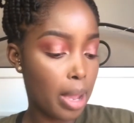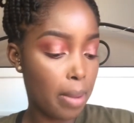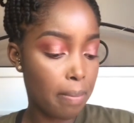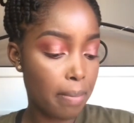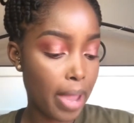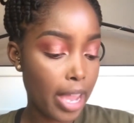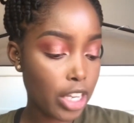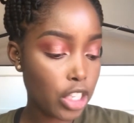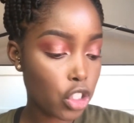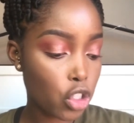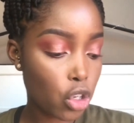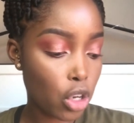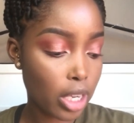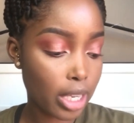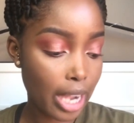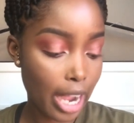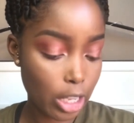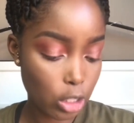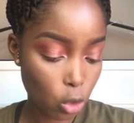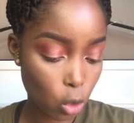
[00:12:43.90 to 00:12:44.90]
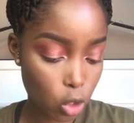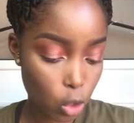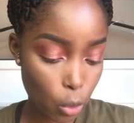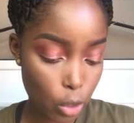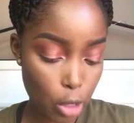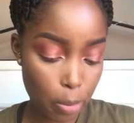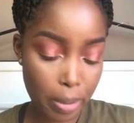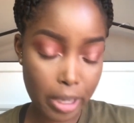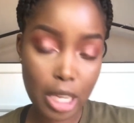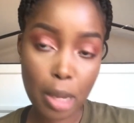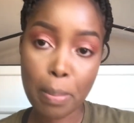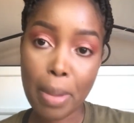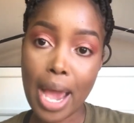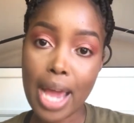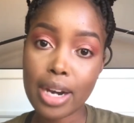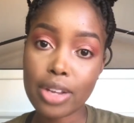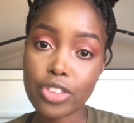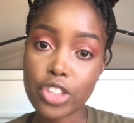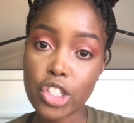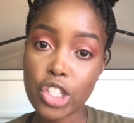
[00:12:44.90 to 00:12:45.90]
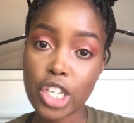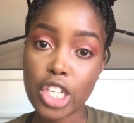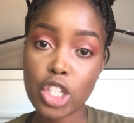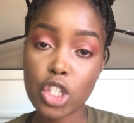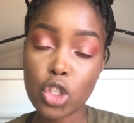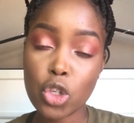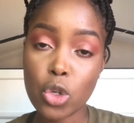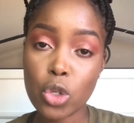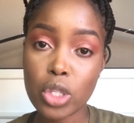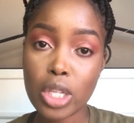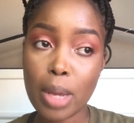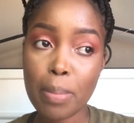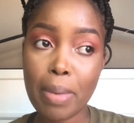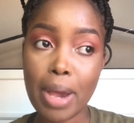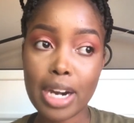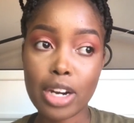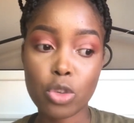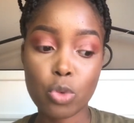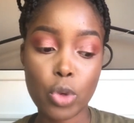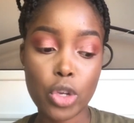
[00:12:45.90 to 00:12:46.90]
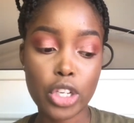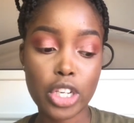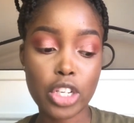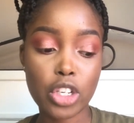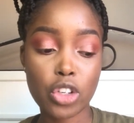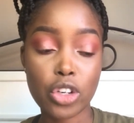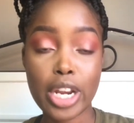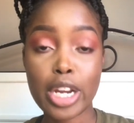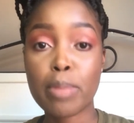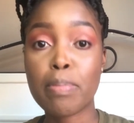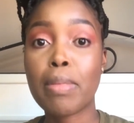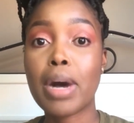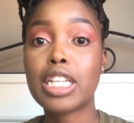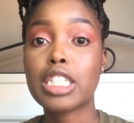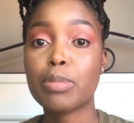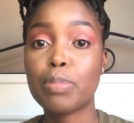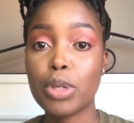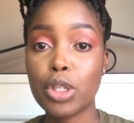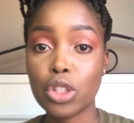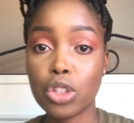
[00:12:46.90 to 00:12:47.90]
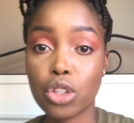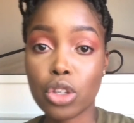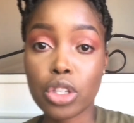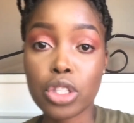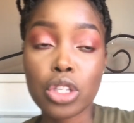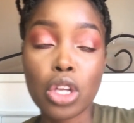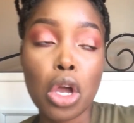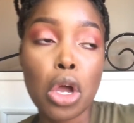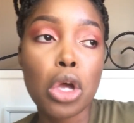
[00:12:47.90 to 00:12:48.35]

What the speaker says: Make sure, guys, also when you pick a palette, that you can choose a palette where you can create multiple looks.